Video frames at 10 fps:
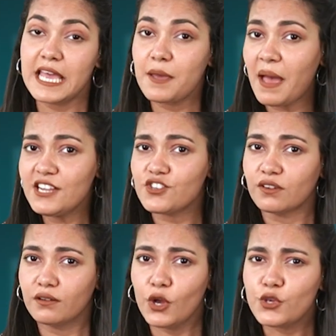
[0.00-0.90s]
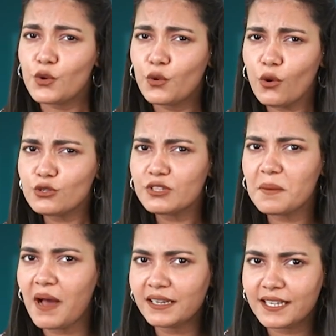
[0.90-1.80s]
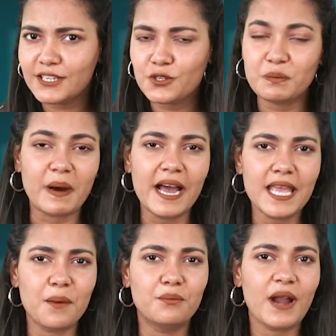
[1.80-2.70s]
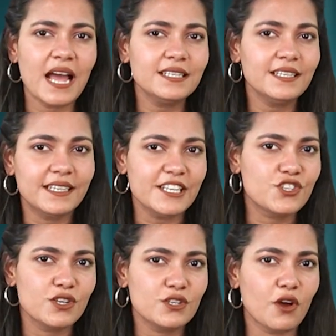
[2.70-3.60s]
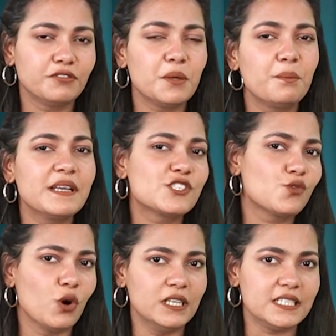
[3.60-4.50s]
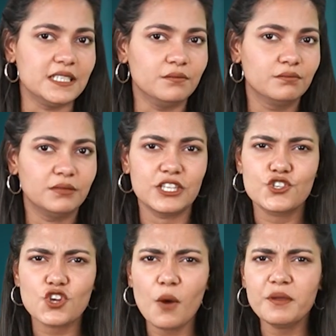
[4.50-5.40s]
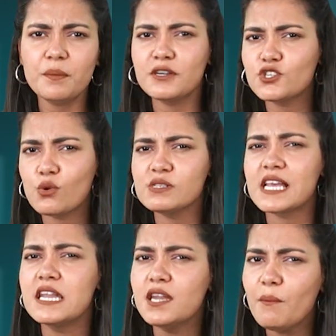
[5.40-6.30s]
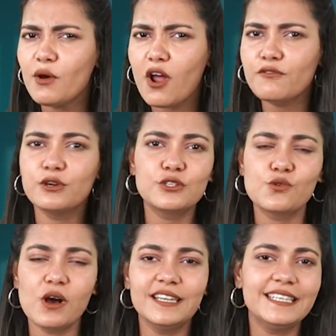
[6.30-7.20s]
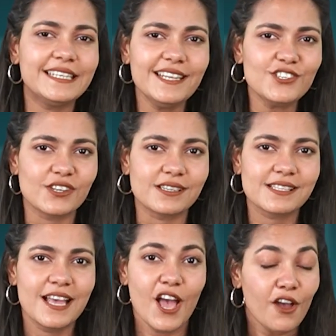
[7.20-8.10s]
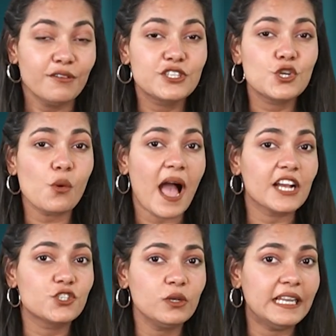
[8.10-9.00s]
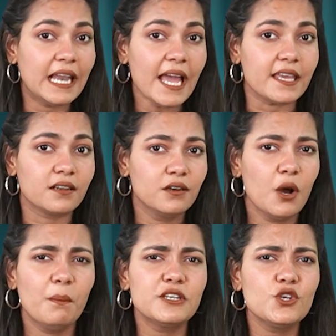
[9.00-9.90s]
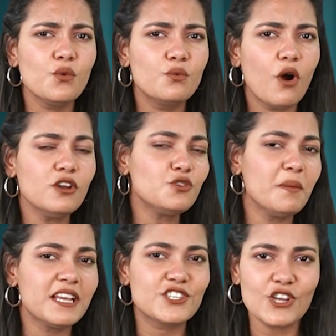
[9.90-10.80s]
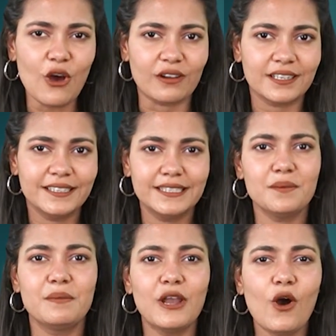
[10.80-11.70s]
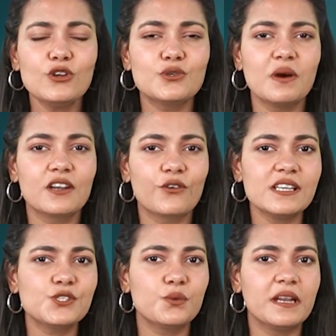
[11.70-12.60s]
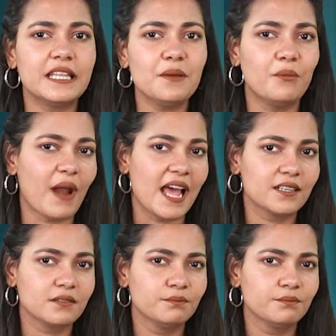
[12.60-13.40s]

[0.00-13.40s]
Imagine you go to the market to buy a branded t-shirt of the best quality. The shopkeeper shows a number of good quality t-shirts which you actually like, but you want to make sure they belong to a trustworthy brand.